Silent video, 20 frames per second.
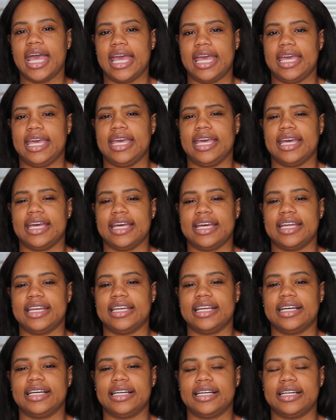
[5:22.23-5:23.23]
and
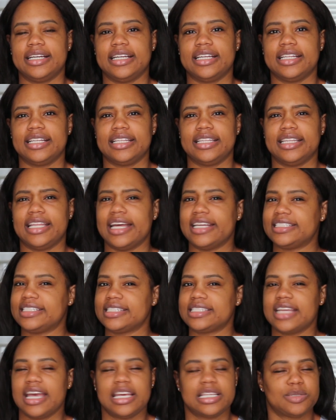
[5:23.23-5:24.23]
that
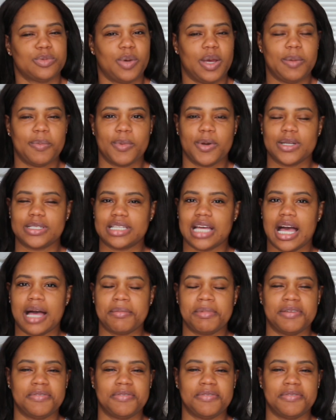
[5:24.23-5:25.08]
just takes way more time.